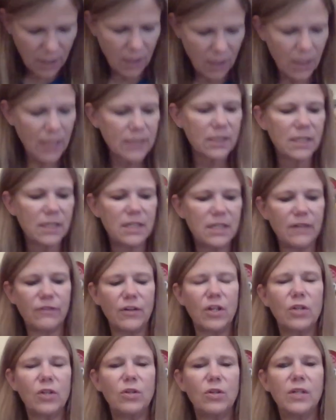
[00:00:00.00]
Lots of
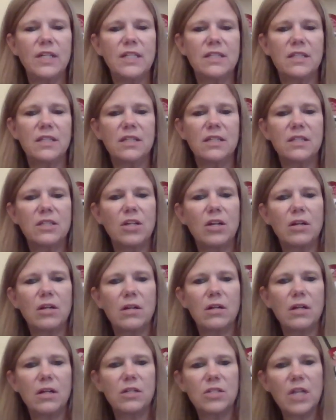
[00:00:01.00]
different goodies this
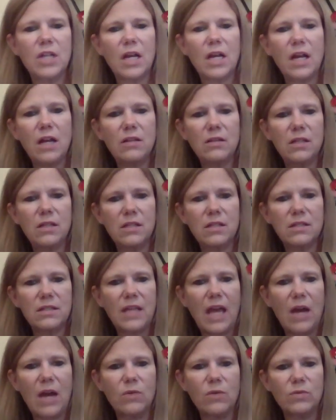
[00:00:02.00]
year. Check out this
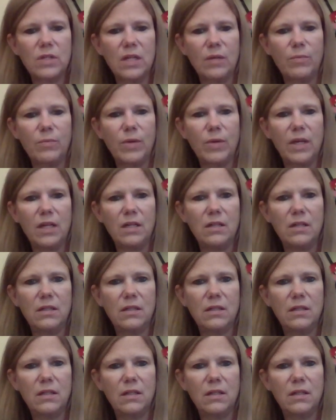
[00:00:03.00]
counting pin.